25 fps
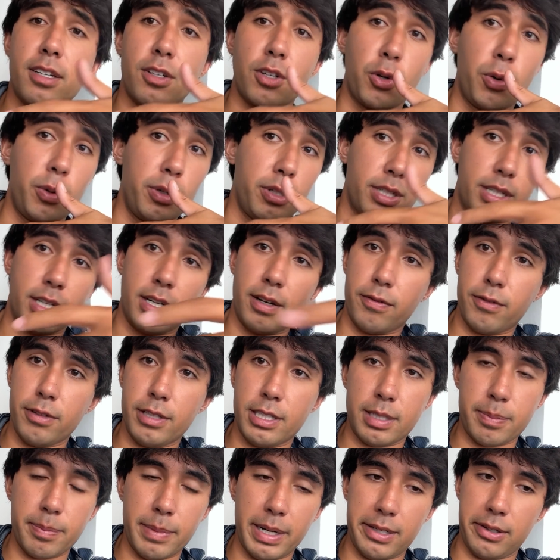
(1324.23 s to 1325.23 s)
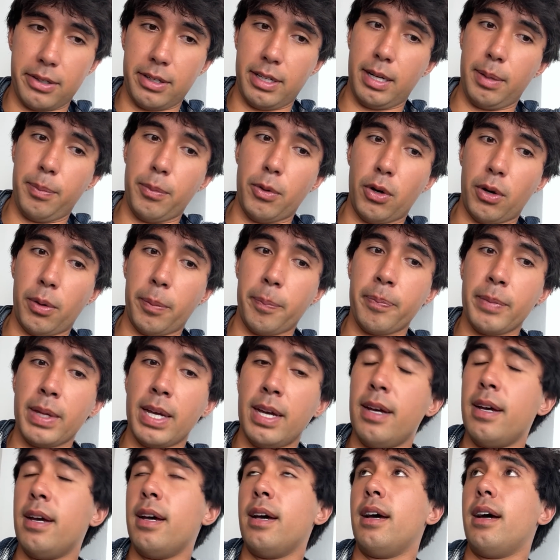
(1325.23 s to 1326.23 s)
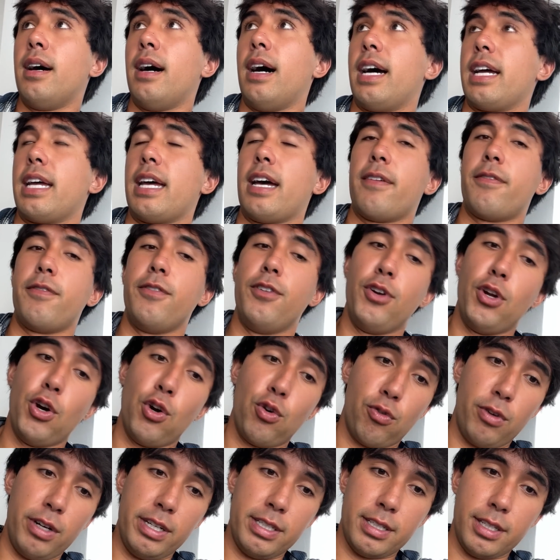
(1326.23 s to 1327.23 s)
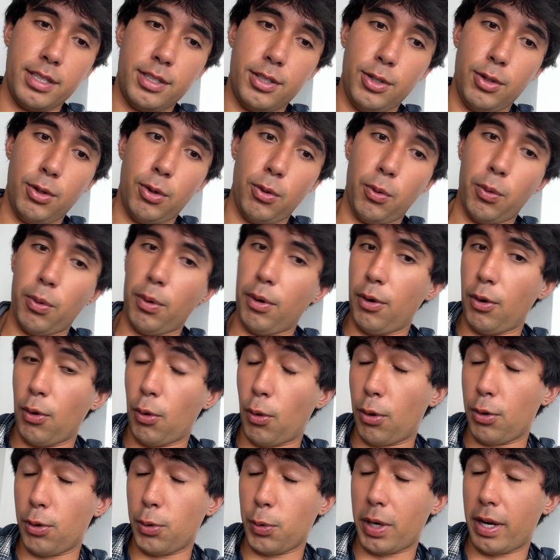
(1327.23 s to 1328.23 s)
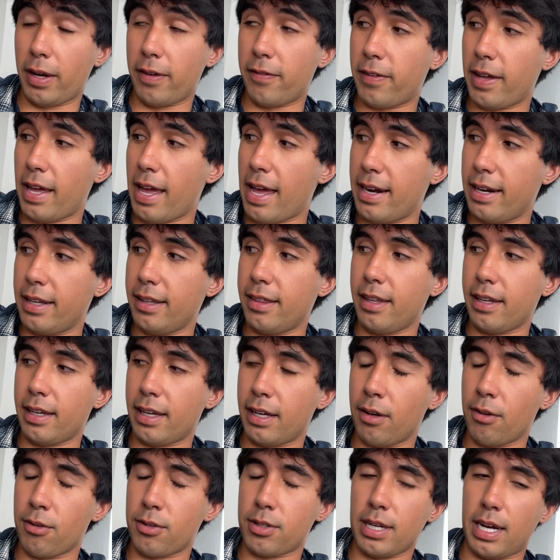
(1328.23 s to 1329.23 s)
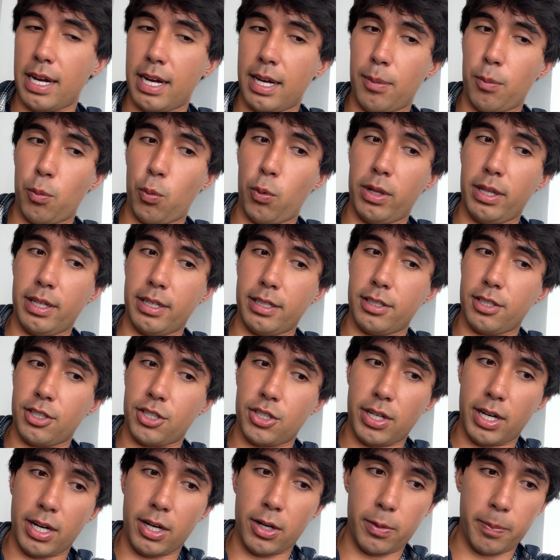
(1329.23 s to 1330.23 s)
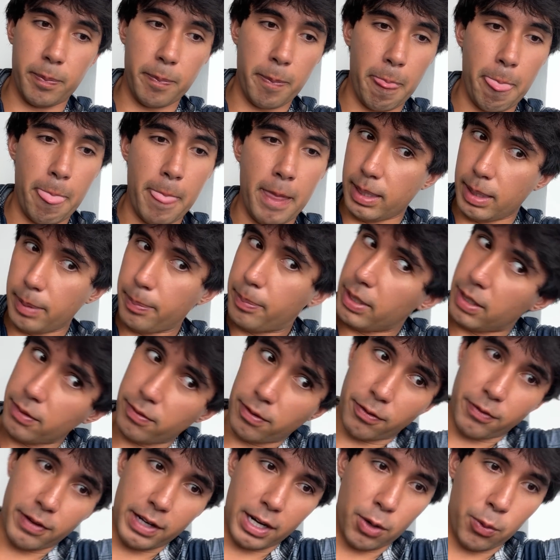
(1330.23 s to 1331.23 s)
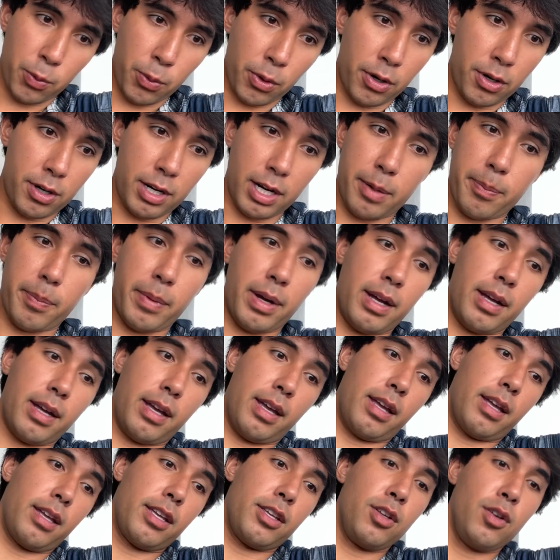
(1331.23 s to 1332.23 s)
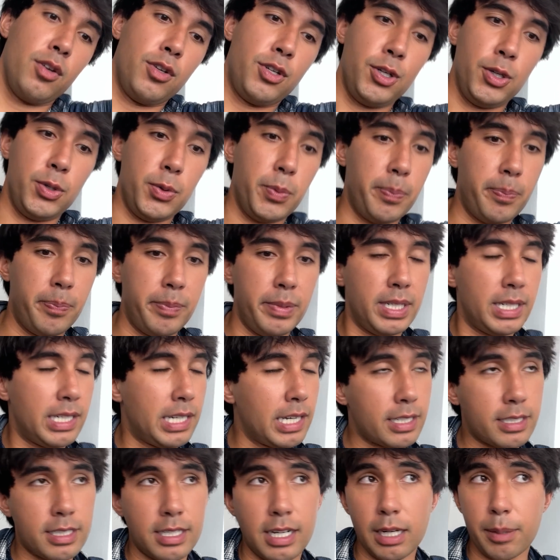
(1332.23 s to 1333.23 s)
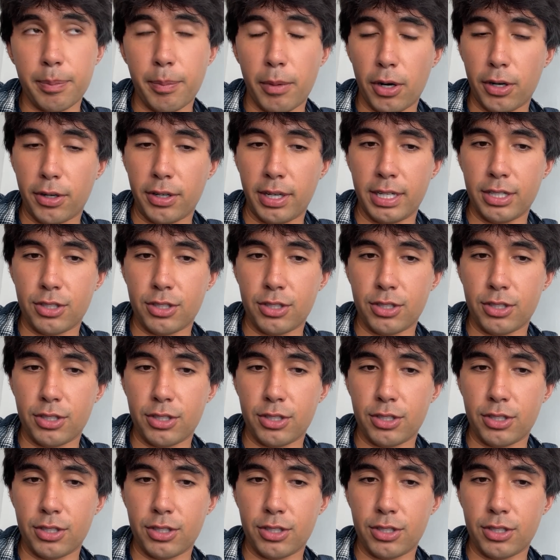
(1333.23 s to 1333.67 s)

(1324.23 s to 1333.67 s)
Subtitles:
going to cover this model anymore. I have no reason to, nor do I have anything else I'm willing to share. A bit of a final word on my YouTube, TikTok marketing